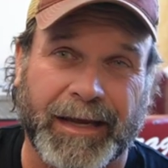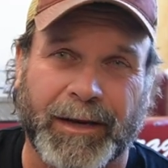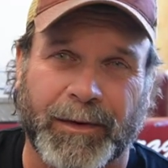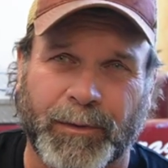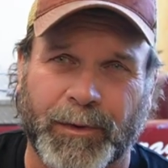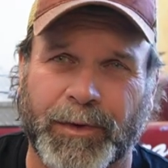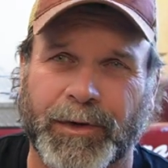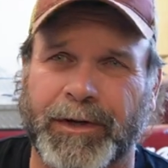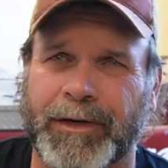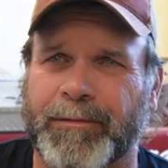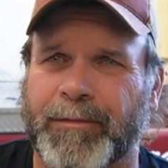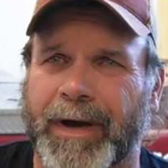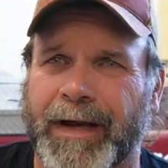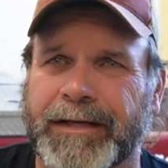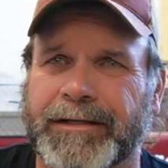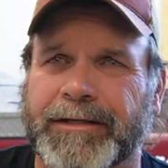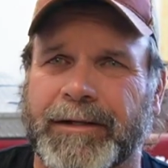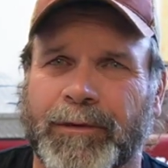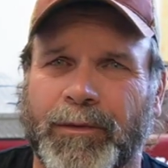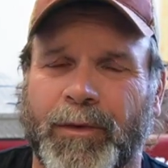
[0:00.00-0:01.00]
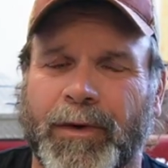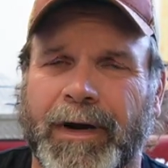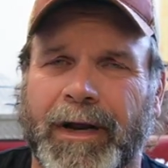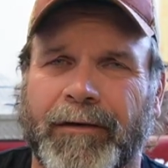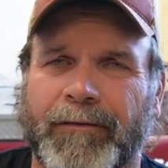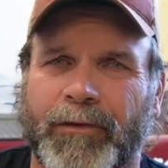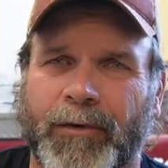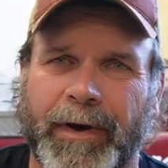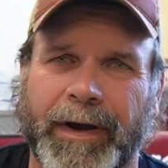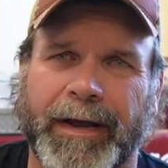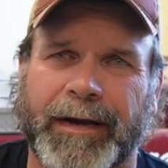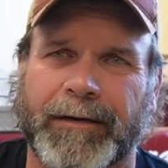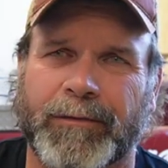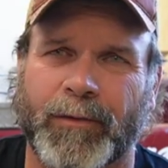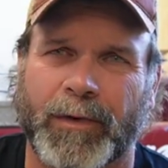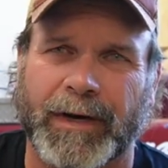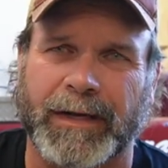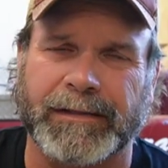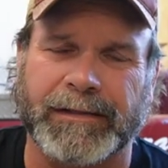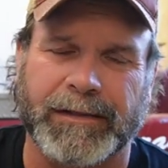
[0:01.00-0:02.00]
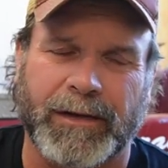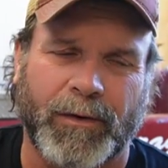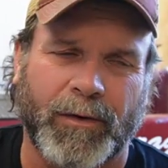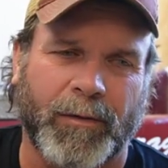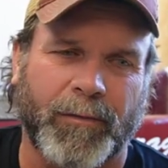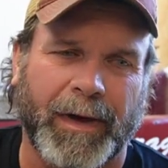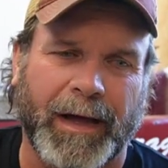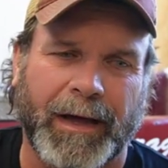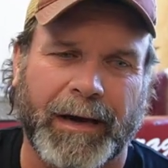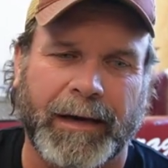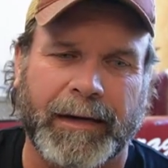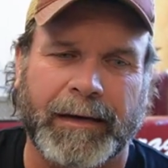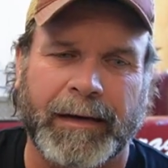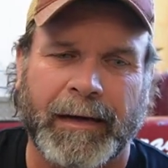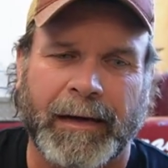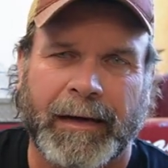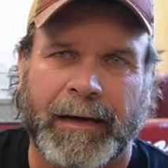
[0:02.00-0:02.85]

it would based on what I've read and what I saw about it.